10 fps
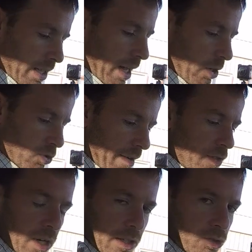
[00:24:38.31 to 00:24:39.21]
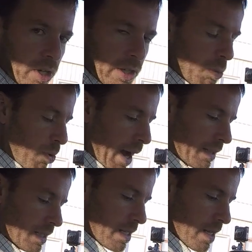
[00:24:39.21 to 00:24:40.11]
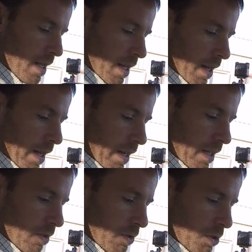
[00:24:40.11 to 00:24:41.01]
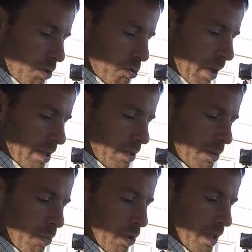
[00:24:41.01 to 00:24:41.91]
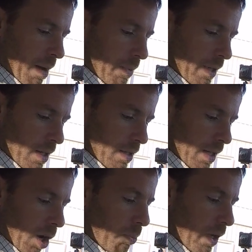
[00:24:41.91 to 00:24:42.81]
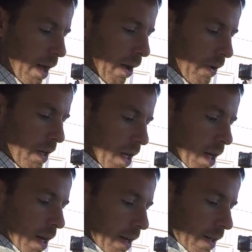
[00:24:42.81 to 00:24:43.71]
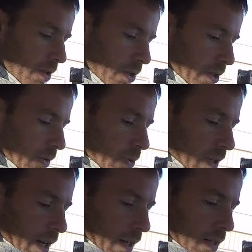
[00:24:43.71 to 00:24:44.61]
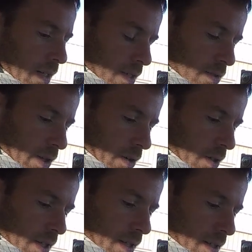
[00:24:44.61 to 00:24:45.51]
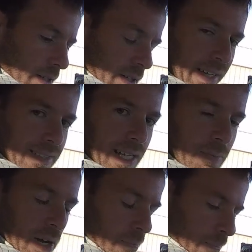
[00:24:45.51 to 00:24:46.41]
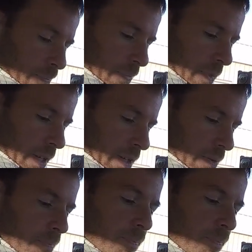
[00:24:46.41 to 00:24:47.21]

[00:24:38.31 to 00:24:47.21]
get out, drive a truck and trailer, practice. In the future semesters, I'm always happy to help you out. and learning with that. So until next time, y'all, thank you.